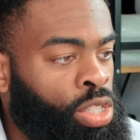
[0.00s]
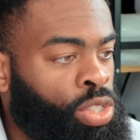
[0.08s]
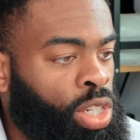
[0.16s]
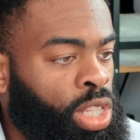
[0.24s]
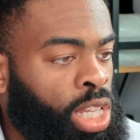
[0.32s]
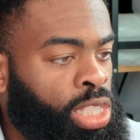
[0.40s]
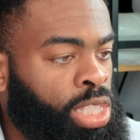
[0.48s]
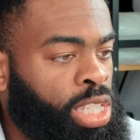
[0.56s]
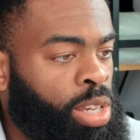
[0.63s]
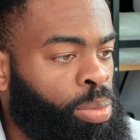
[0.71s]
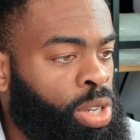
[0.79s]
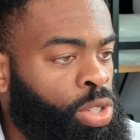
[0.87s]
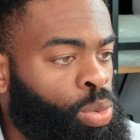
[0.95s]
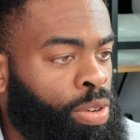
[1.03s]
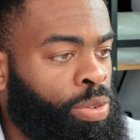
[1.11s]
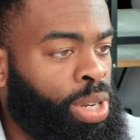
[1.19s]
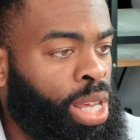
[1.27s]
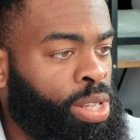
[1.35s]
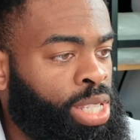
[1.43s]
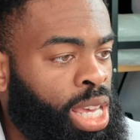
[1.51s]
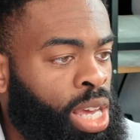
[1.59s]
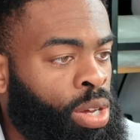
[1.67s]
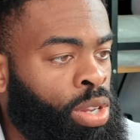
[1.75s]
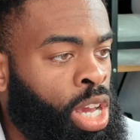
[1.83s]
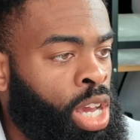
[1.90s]
So you're less than 10 minutes away from
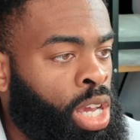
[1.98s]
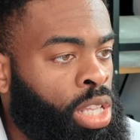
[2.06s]
downtown.